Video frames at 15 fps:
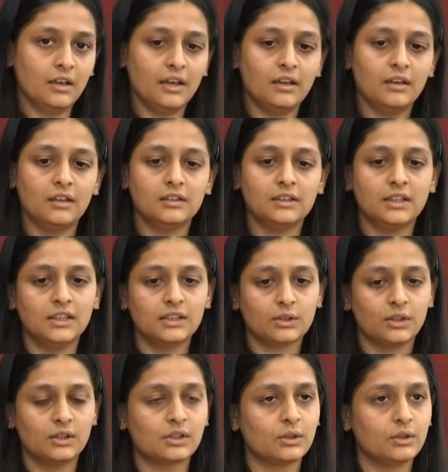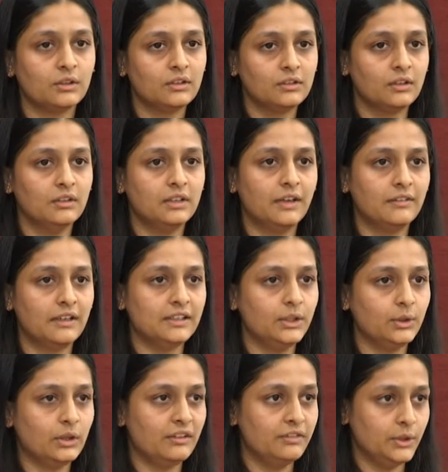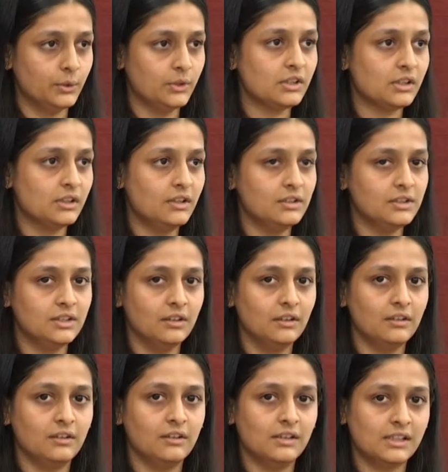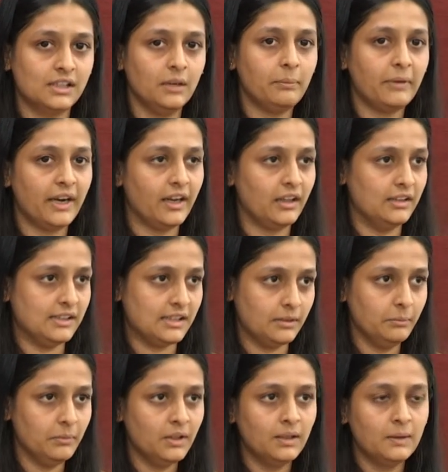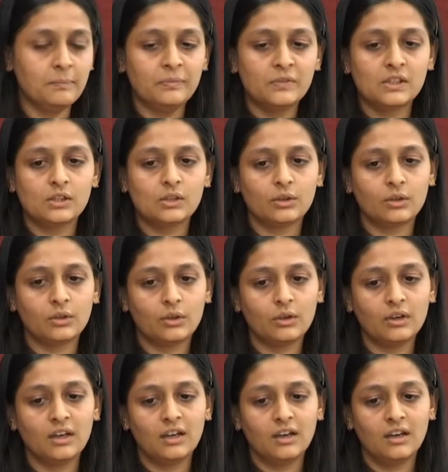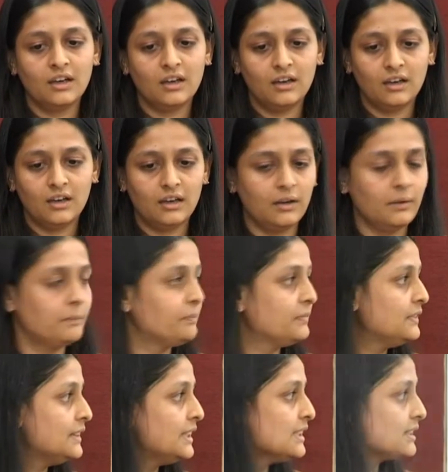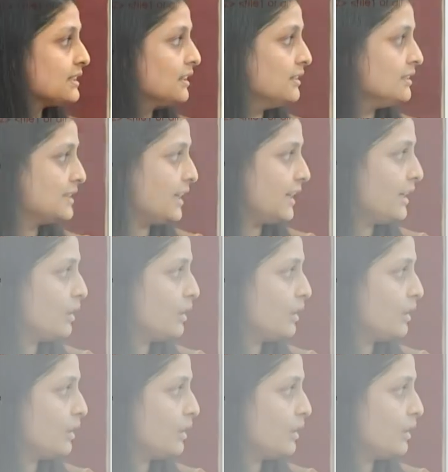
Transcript: uh, there is also the one you have used uh, zip and unzip so uh, this z